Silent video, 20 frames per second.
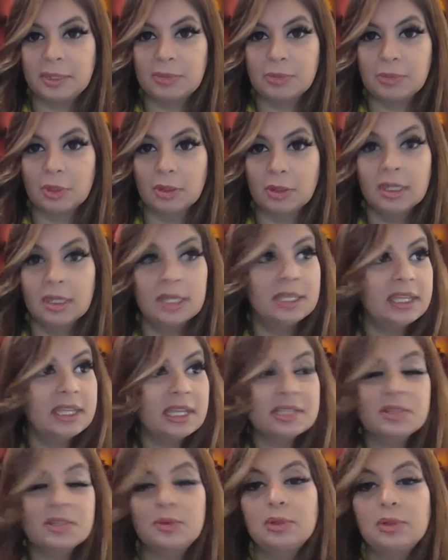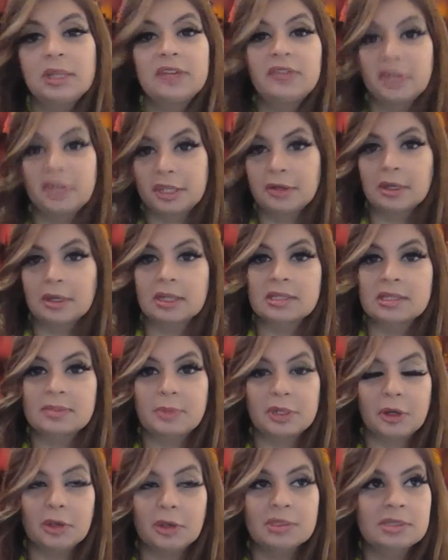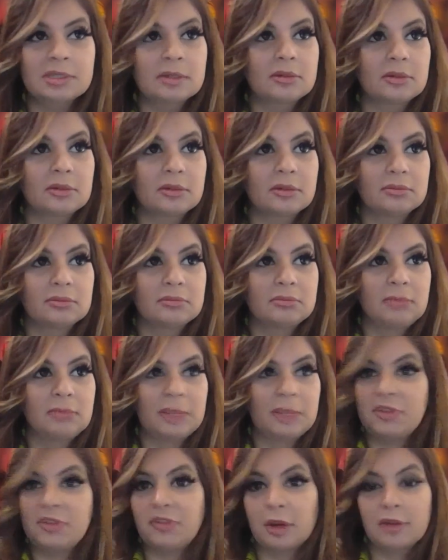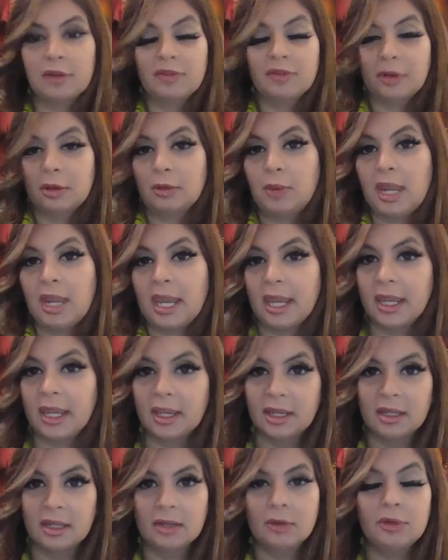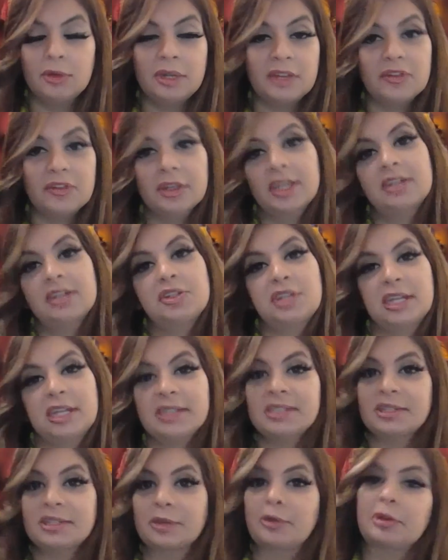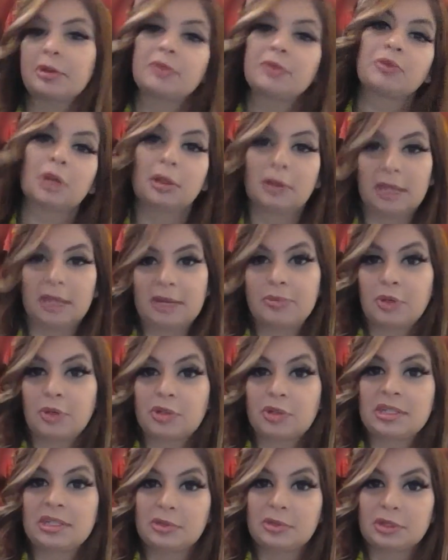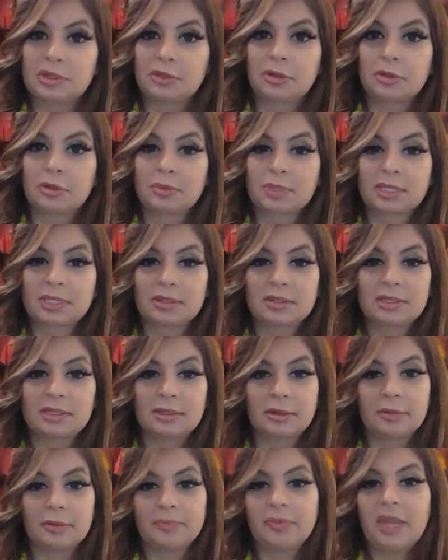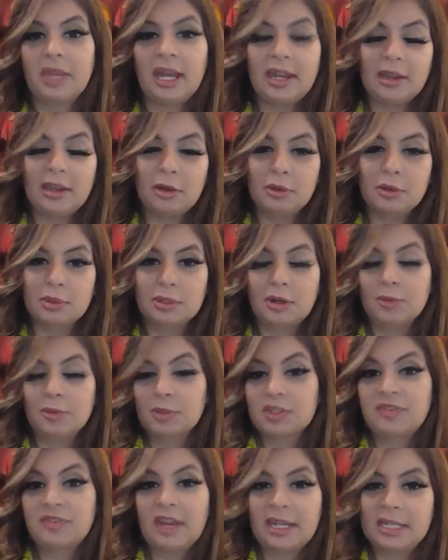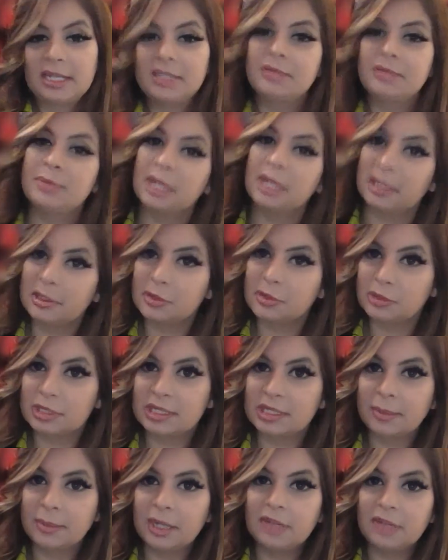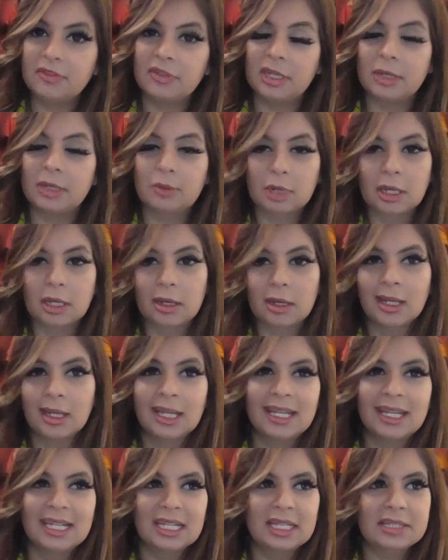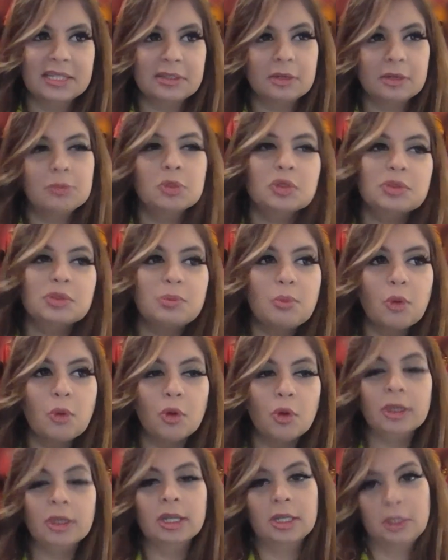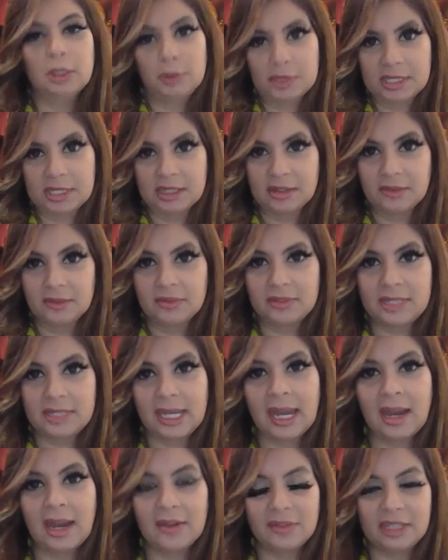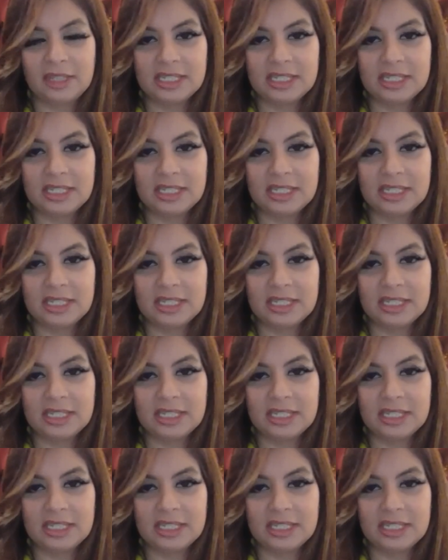people, yes, who live near us, but also maybe far, far away, who never get a chance to go to real in-person user groups. So I almost find it to be an interesting benefit where it's almost more inclusive to have